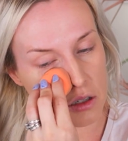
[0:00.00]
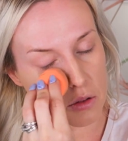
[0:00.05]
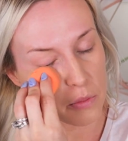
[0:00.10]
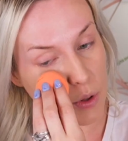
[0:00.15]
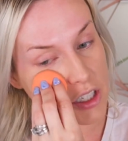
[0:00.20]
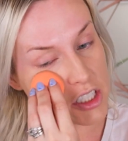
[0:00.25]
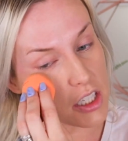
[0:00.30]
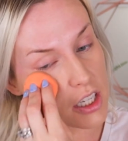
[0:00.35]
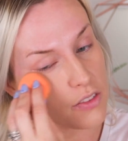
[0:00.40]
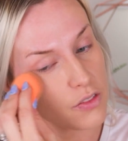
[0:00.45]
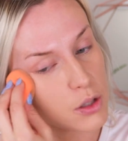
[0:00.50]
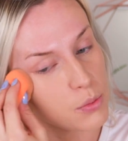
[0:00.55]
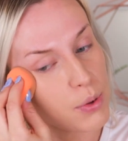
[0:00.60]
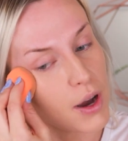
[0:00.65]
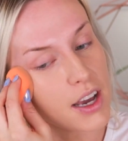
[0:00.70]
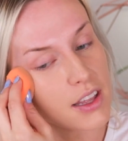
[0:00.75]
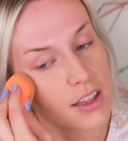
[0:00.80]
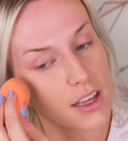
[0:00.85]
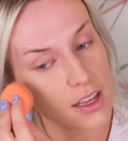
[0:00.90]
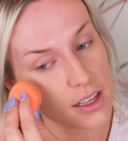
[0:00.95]
Which if you
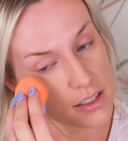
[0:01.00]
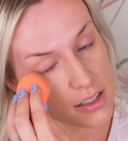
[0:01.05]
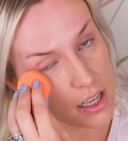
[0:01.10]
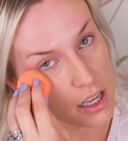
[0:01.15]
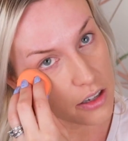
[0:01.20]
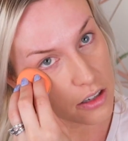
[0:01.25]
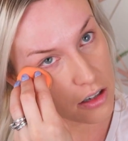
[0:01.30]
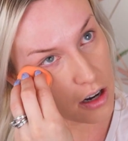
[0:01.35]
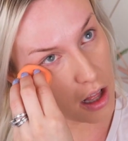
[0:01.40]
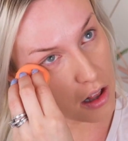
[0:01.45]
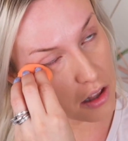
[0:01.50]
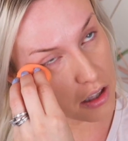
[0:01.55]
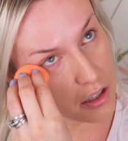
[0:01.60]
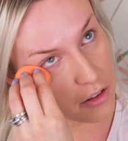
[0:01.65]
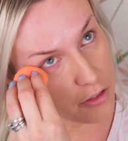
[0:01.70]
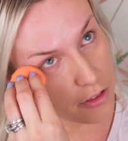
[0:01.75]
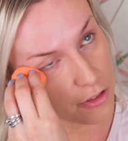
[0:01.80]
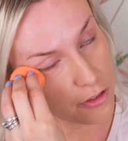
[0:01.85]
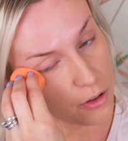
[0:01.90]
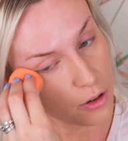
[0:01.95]
buy this and you're not
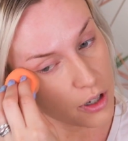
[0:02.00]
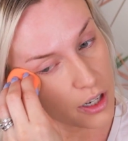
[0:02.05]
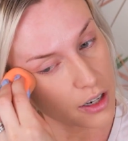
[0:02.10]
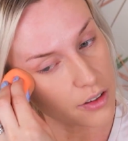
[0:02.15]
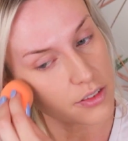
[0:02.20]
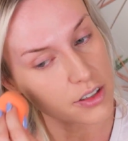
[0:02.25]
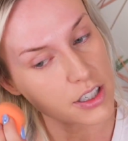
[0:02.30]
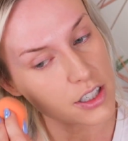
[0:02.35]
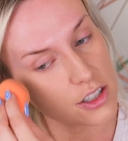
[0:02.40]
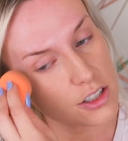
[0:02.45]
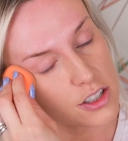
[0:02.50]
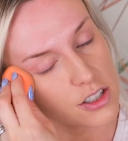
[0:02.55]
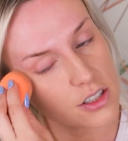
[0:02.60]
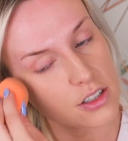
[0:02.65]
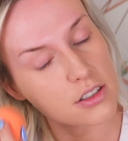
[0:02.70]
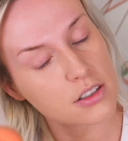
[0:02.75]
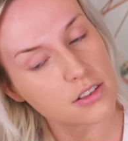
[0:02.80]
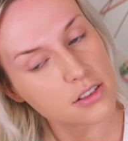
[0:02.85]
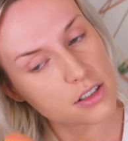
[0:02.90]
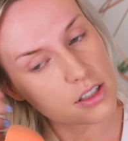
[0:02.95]
looking for full coverage,
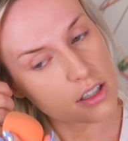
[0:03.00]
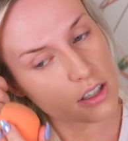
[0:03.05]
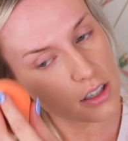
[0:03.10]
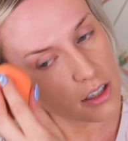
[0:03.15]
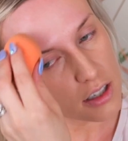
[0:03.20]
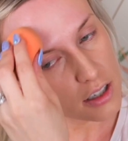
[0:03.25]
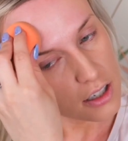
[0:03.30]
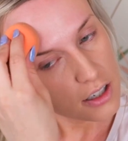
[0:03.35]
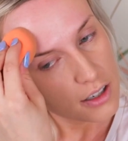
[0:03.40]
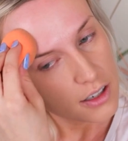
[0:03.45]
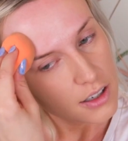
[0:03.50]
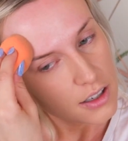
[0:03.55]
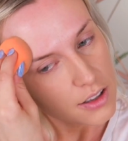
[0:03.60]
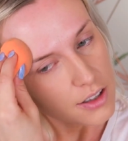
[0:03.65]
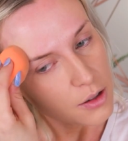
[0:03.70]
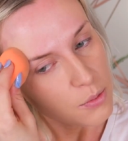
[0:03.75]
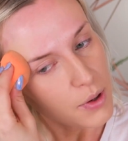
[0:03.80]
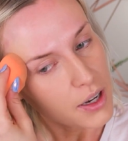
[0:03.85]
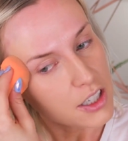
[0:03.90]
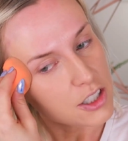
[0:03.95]

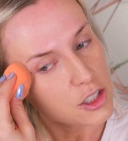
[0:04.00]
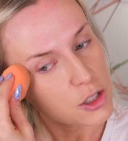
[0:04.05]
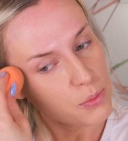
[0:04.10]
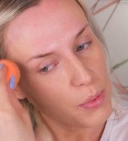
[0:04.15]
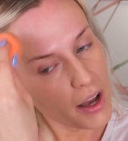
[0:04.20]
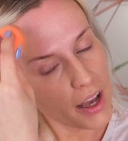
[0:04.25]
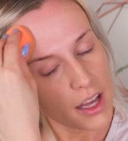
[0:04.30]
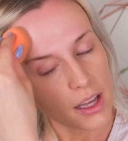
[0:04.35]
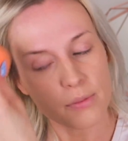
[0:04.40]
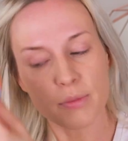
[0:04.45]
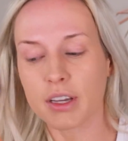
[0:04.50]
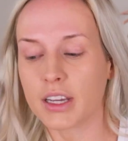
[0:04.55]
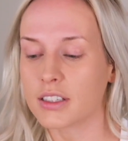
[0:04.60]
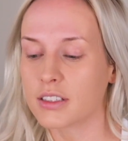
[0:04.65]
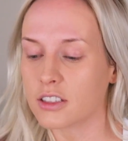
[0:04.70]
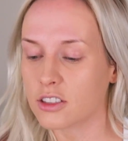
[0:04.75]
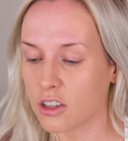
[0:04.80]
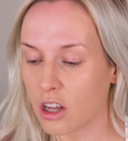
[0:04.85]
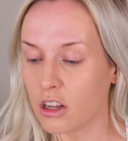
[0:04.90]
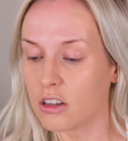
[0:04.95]
then why did you buy it? Because
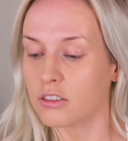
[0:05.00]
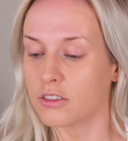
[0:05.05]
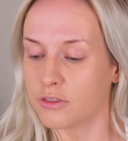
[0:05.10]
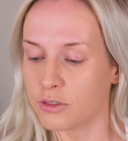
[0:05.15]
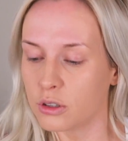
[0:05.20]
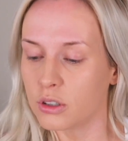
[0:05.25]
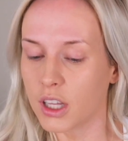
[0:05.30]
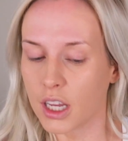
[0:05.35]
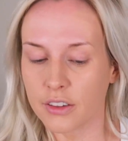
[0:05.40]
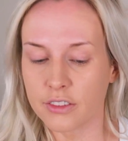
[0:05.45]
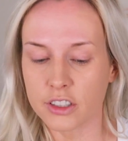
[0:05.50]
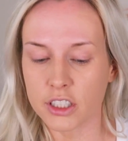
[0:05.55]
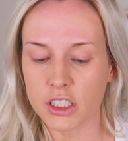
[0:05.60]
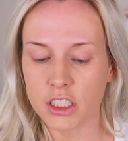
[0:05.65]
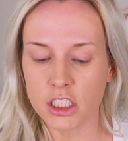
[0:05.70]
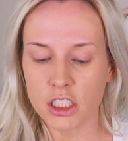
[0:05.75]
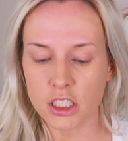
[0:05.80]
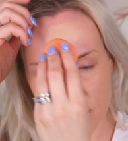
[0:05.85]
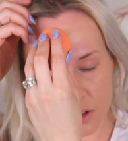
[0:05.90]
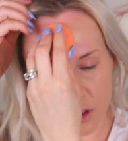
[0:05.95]
it's called full
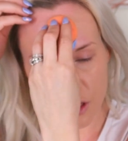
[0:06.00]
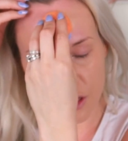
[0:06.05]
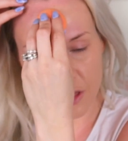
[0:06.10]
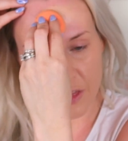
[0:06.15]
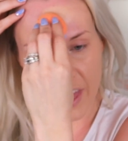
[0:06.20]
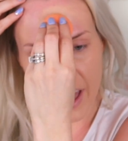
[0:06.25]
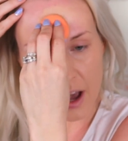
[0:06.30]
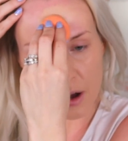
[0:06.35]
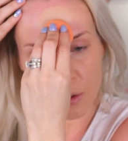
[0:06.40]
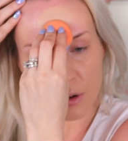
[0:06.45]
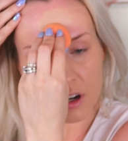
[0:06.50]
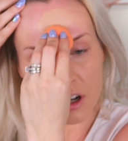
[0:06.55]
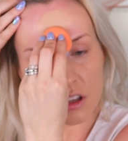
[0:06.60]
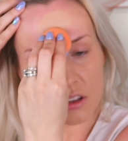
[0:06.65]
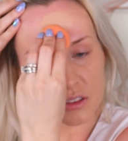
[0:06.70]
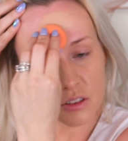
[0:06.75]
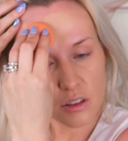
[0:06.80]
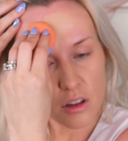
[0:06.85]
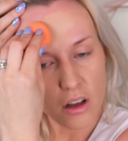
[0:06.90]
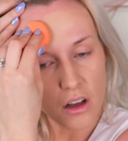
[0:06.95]
coverage. So that went
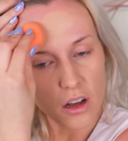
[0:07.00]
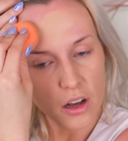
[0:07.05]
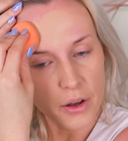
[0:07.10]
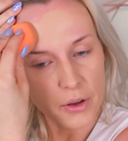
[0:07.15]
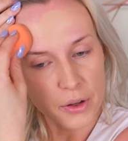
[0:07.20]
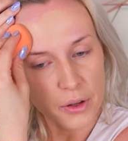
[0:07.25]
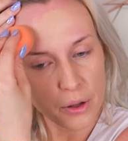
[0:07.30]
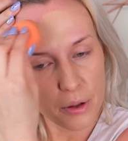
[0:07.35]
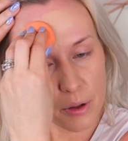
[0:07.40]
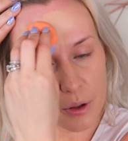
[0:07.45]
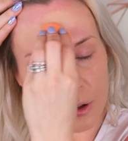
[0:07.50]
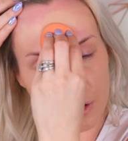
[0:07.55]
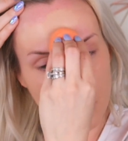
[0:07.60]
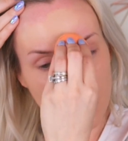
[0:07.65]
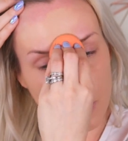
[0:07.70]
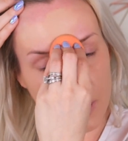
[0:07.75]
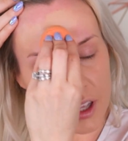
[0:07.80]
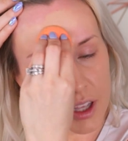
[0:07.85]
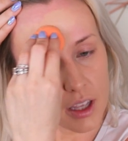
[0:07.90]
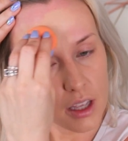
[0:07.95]
a
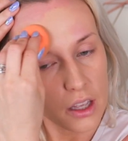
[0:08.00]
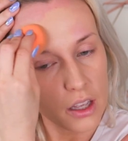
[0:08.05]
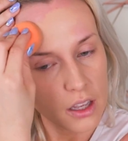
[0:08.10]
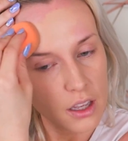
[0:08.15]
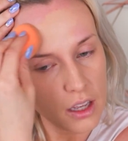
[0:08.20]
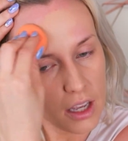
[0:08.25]
long way.